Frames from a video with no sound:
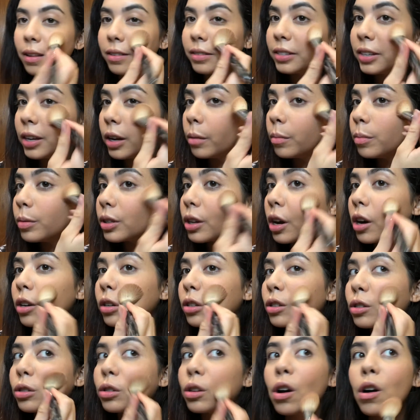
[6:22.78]
Tips are
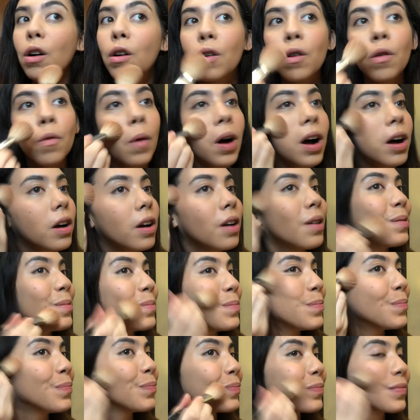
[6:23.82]
so welcome.